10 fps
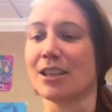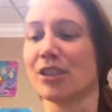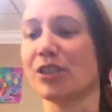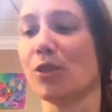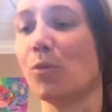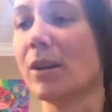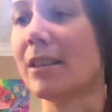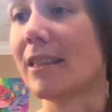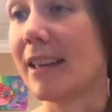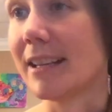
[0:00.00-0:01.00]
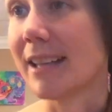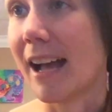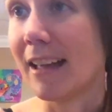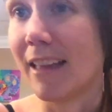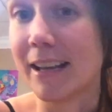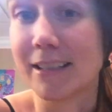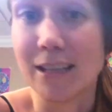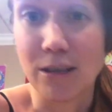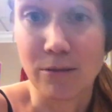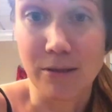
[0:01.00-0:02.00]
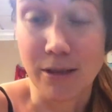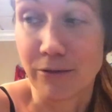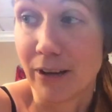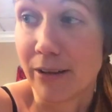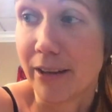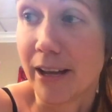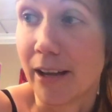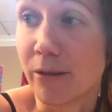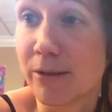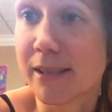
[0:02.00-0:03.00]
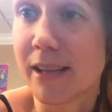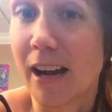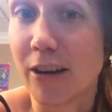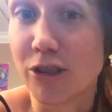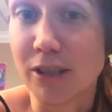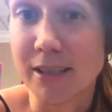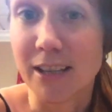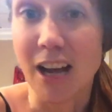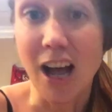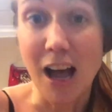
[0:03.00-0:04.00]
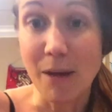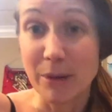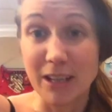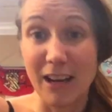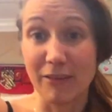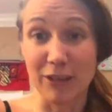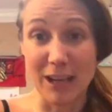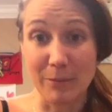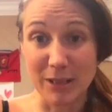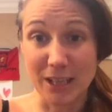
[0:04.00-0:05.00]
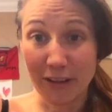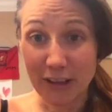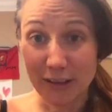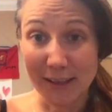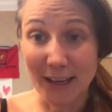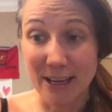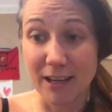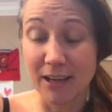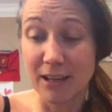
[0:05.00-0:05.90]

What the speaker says: So one of the things I like to use around the house are just common everyday materials like